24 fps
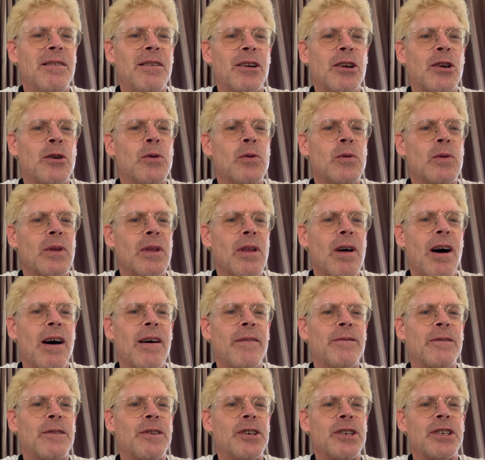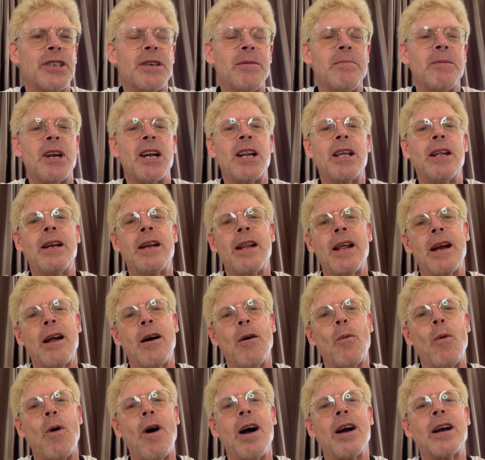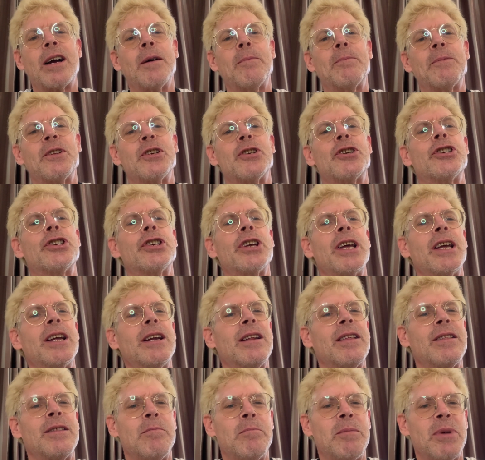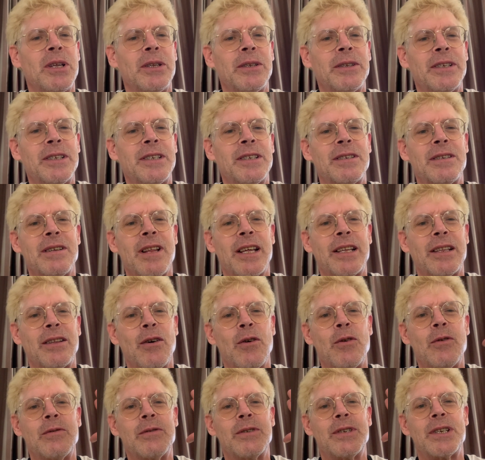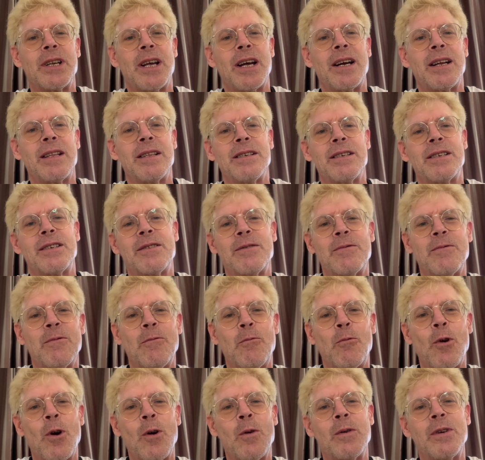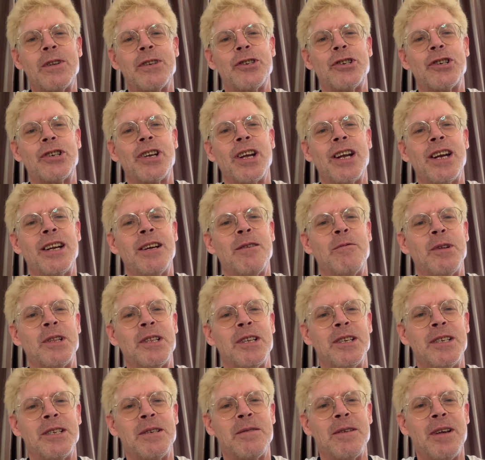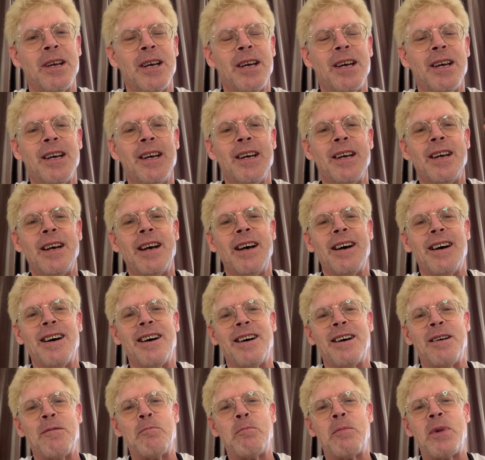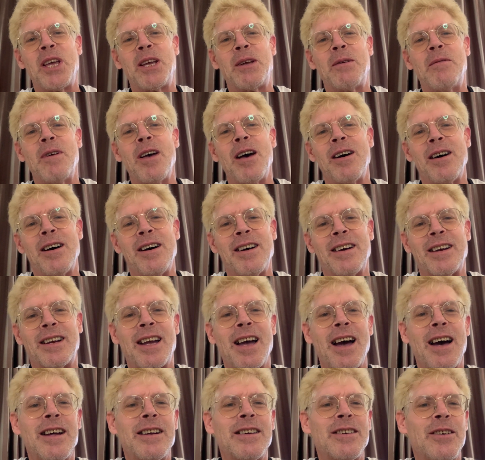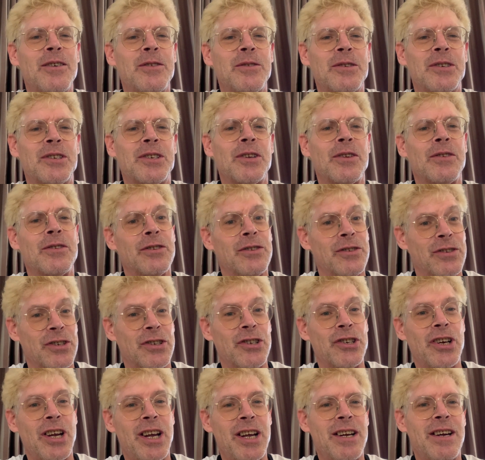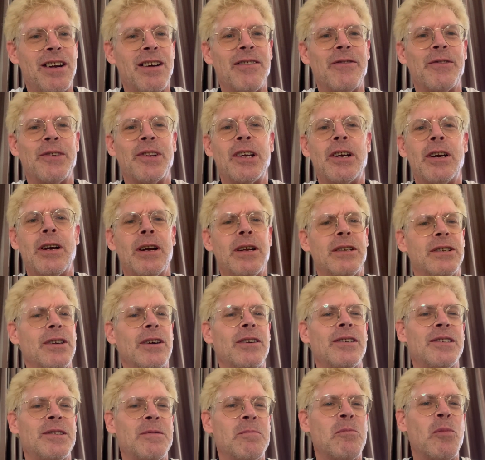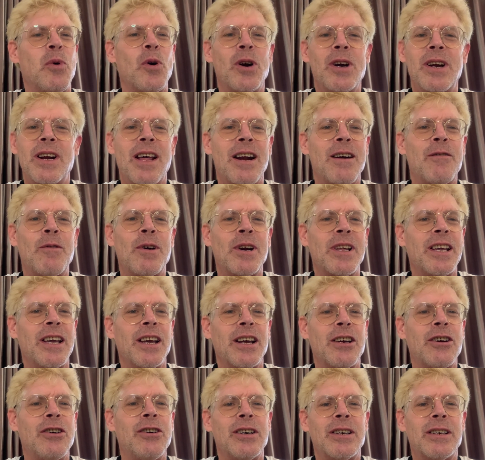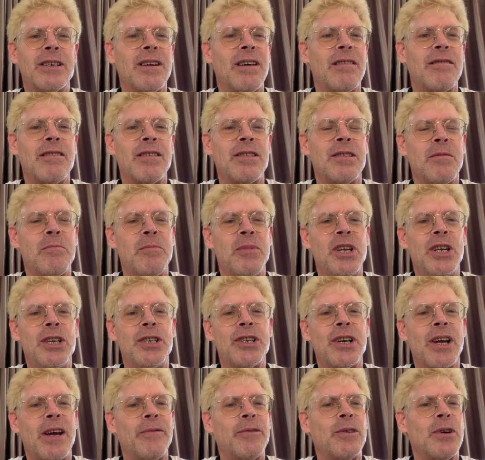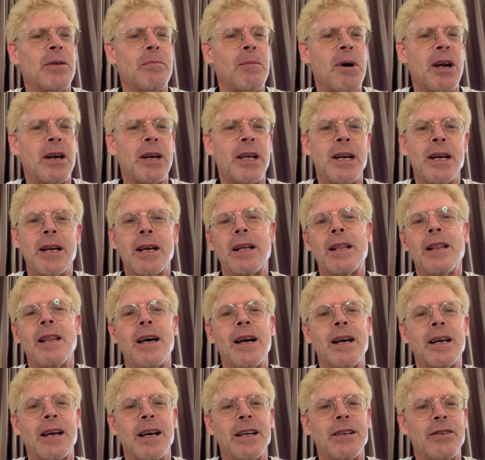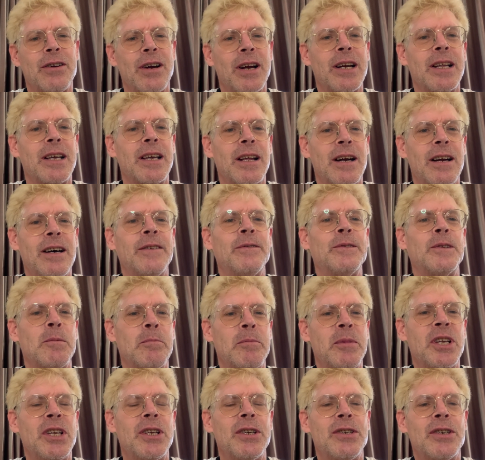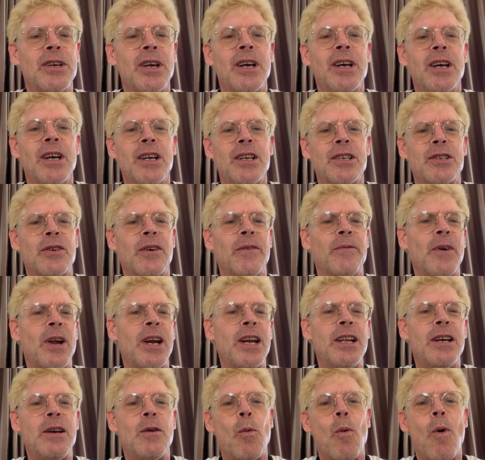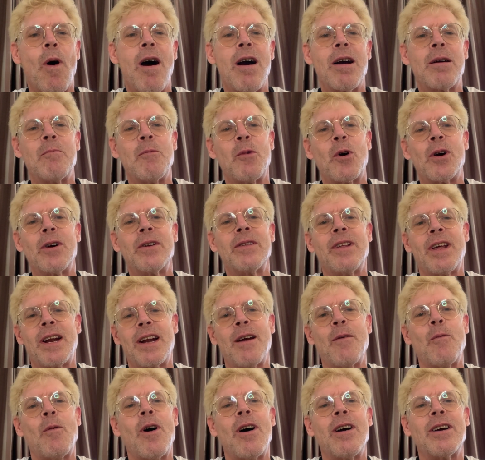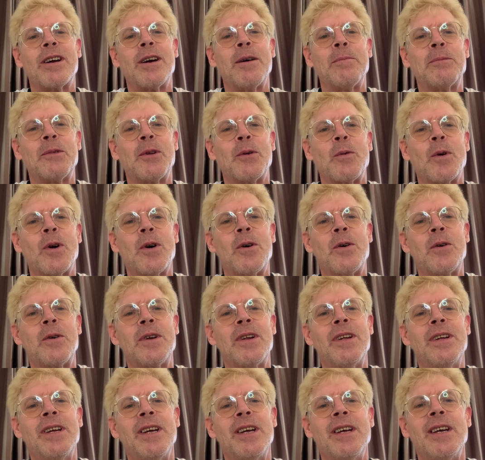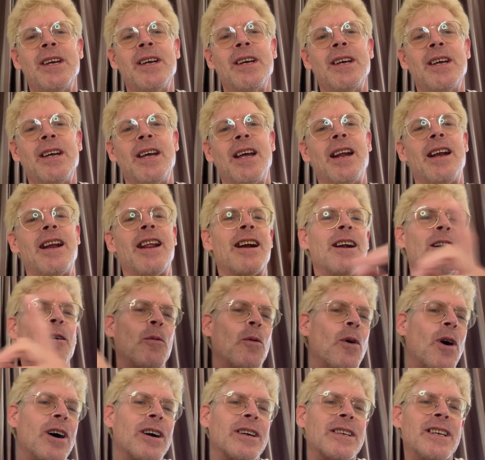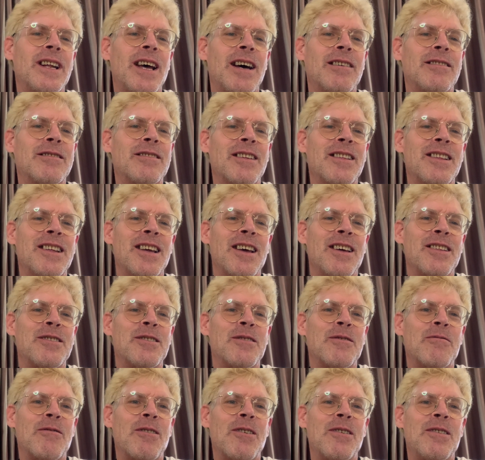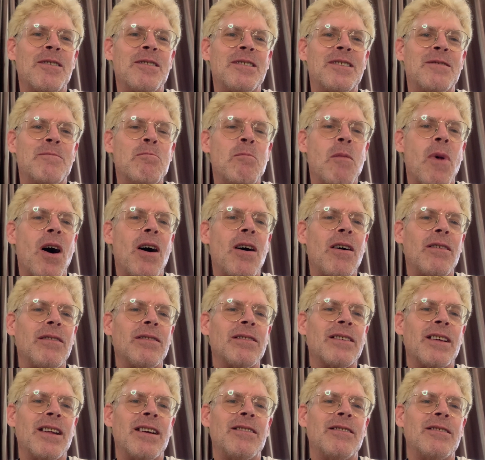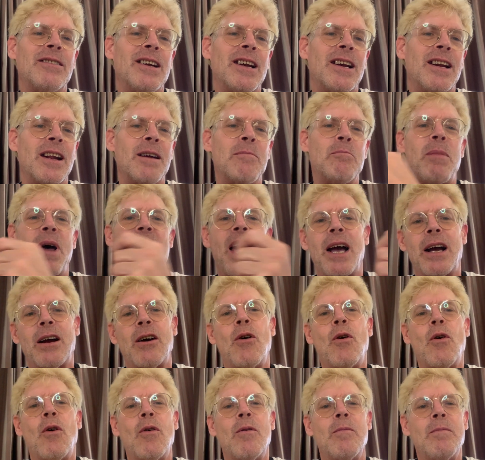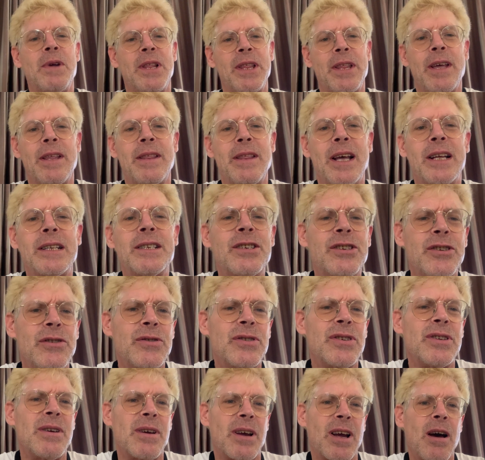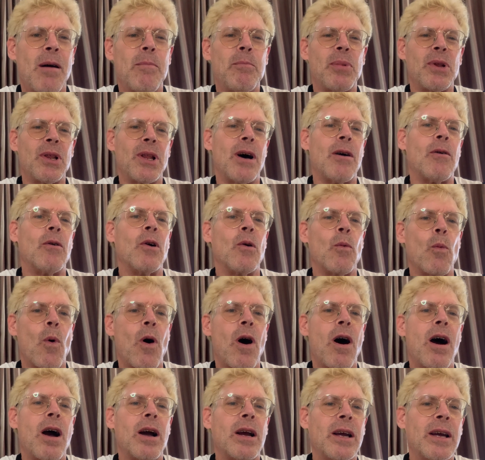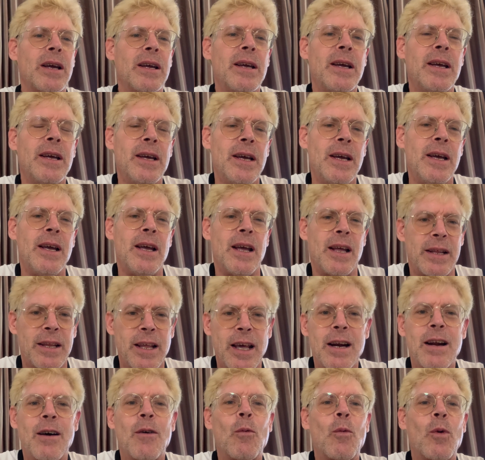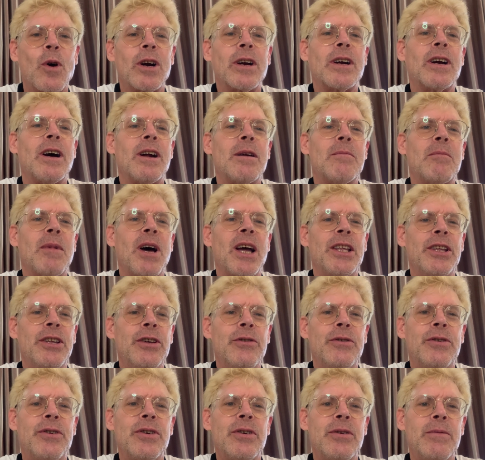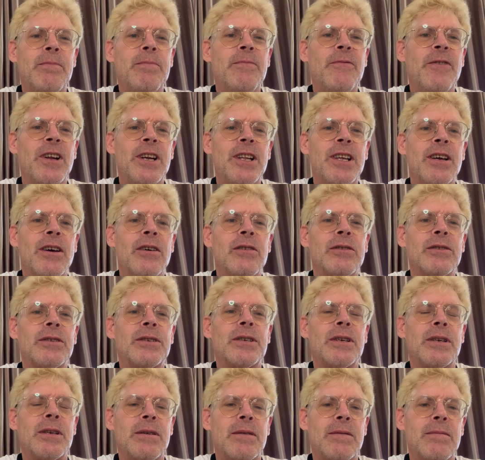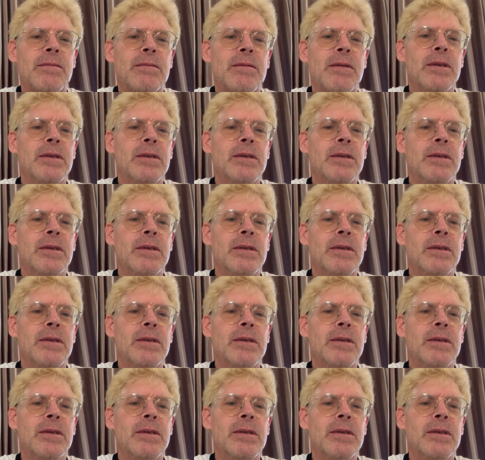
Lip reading: cool off just a minute, and then I'll walk up the shade of the buildings. Like the whole side of this road is shaded with these big condos, so there's a shade over there. It's always important. I don't want to get cooked out on the beach after about 8 o'clock. I try to get off the beach. So if I need to walk more, and then I walk up the road, and then I'll walk down to the other mall, and then back home, and then that's usually a couple-hour walk. And then I'll work on my YouTube videos and